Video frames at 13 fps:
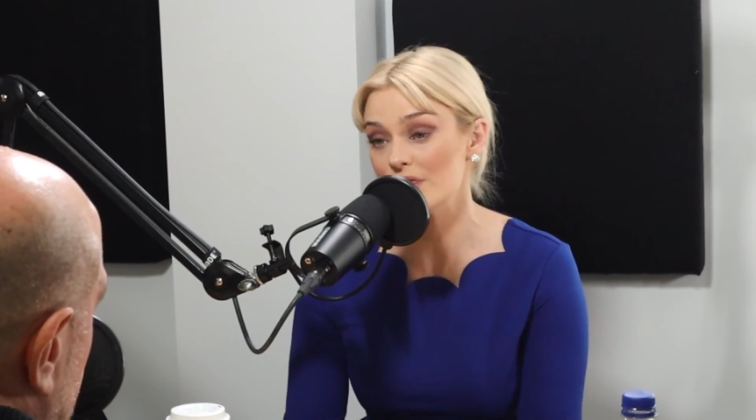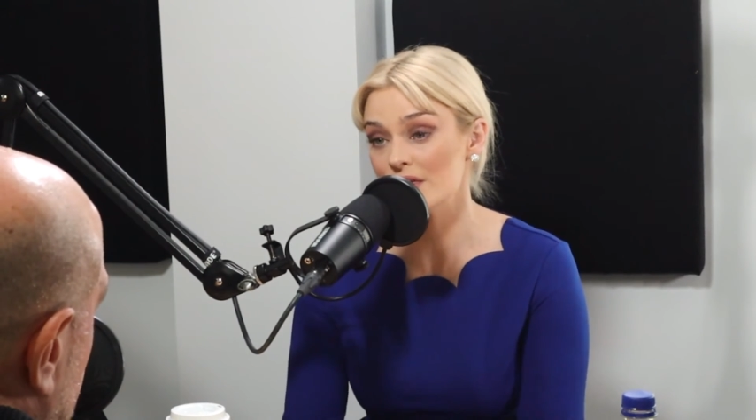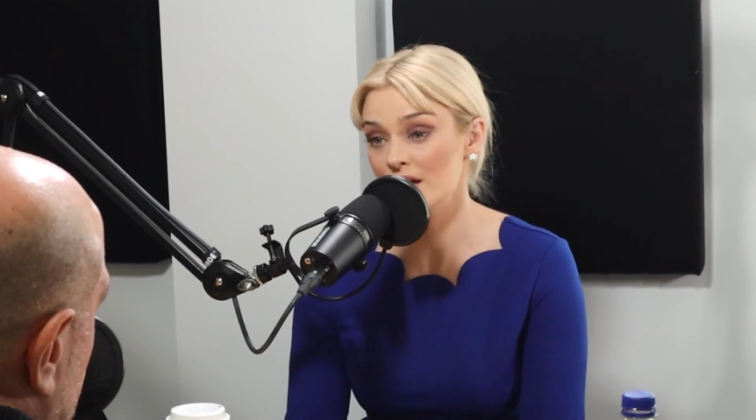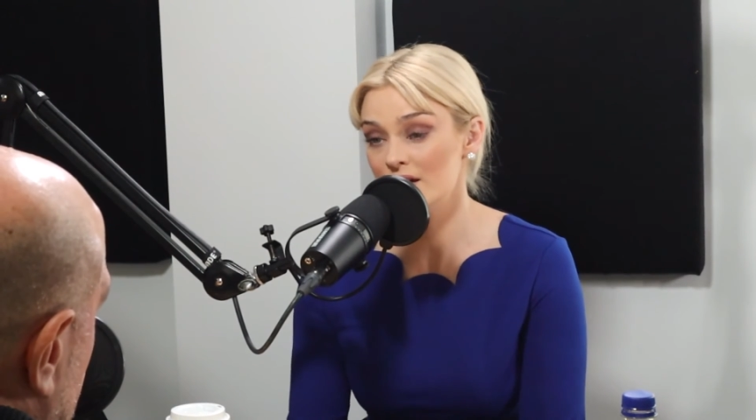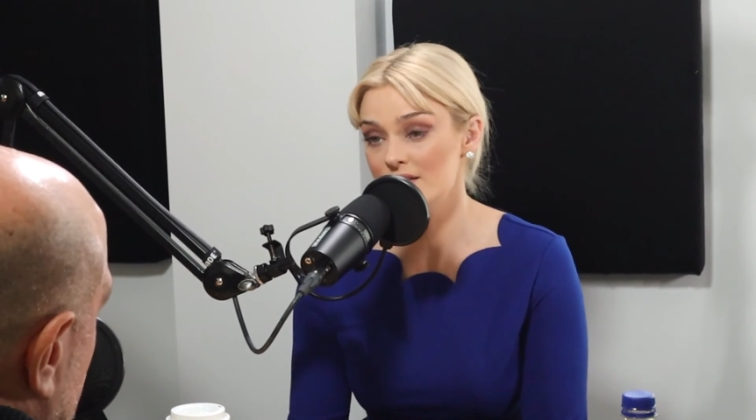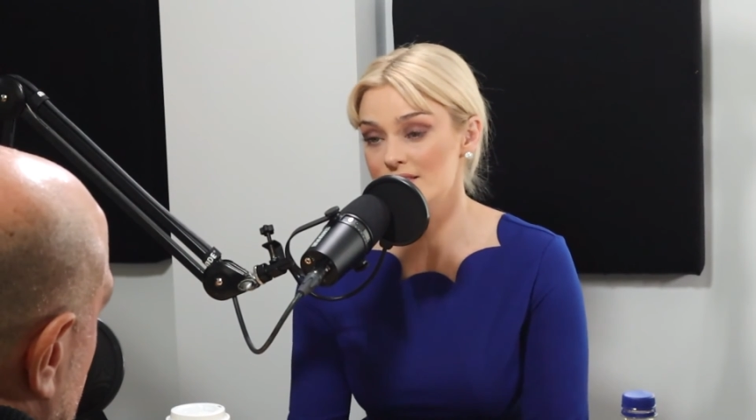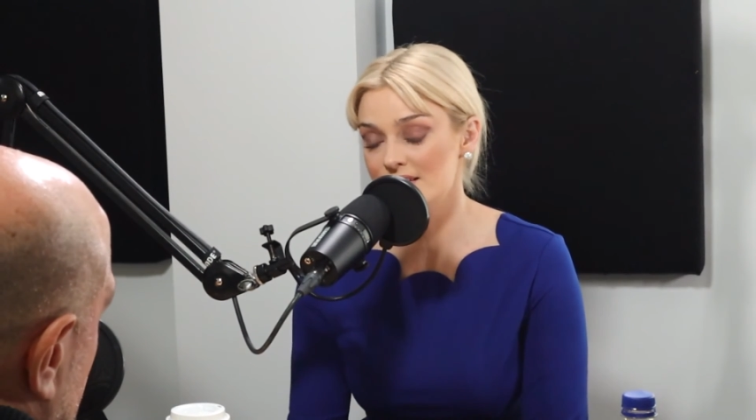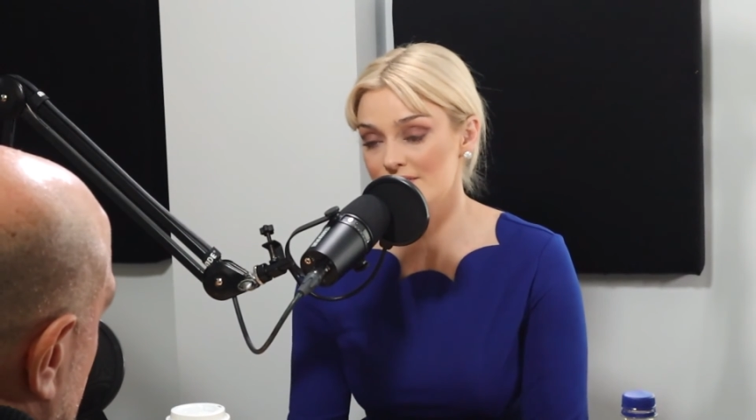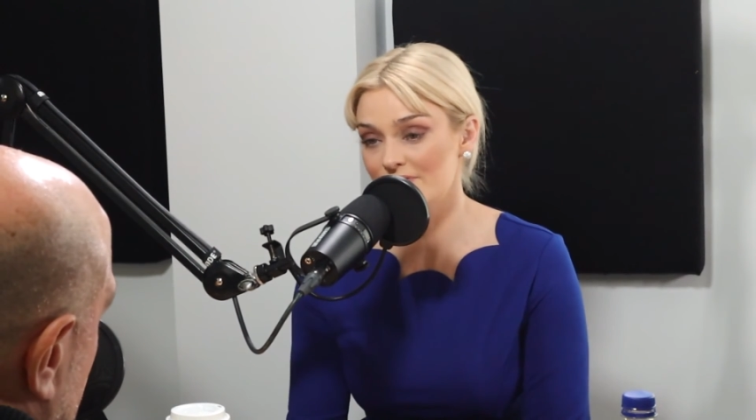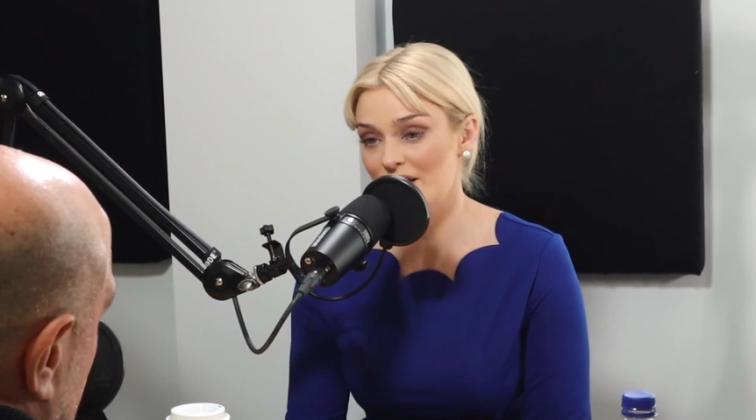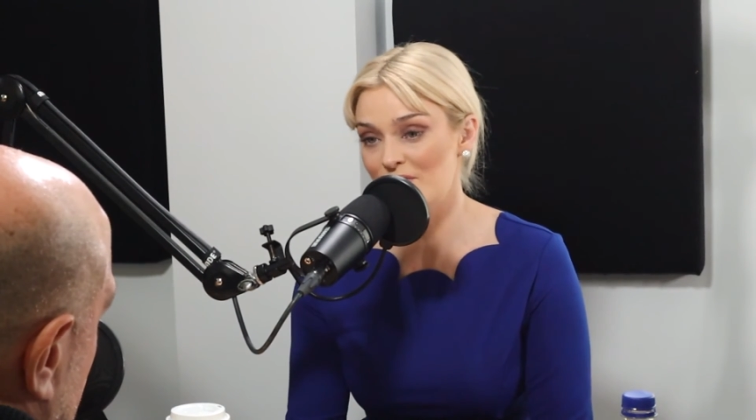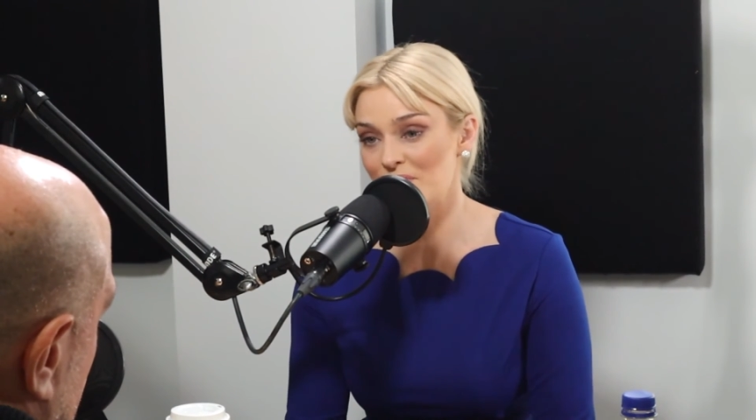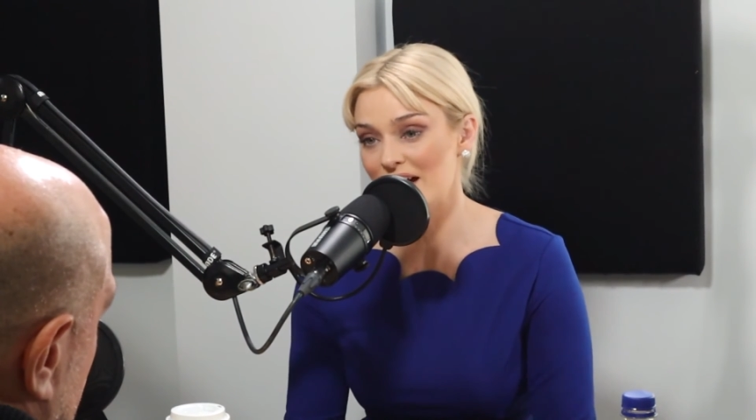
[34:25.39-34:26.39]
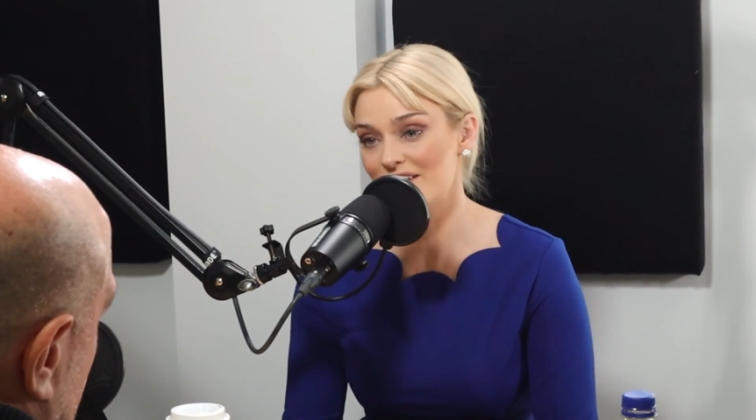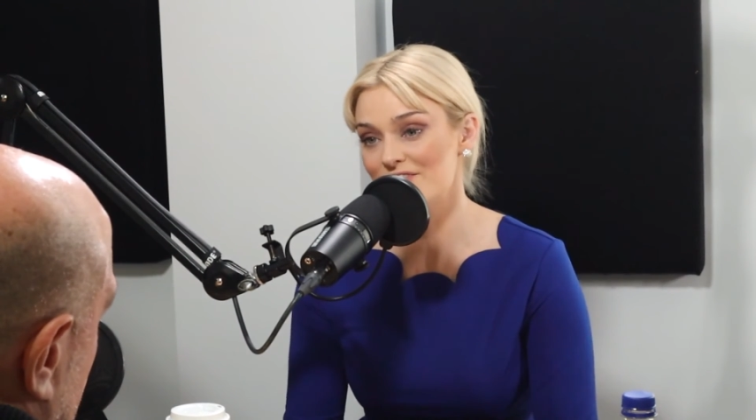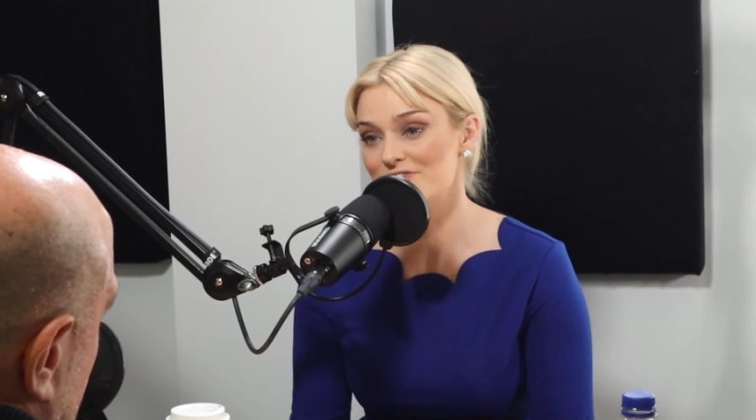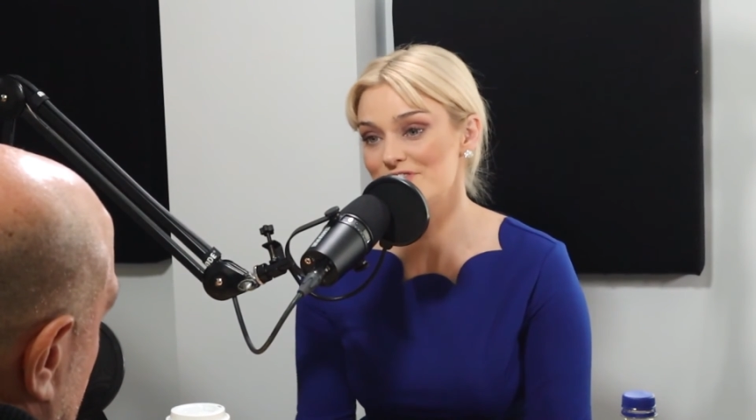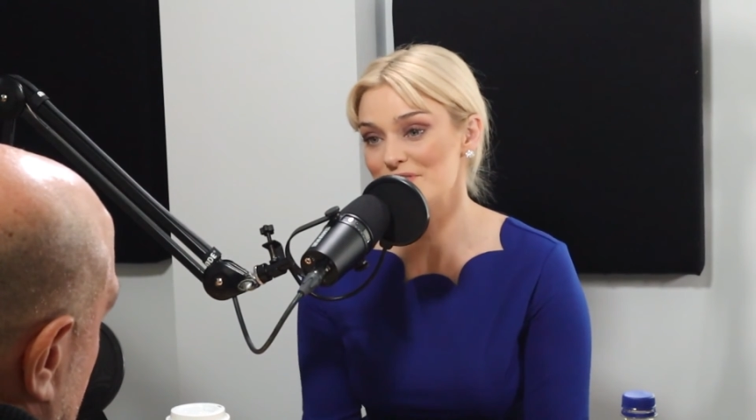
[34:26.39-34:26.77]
things that have come out of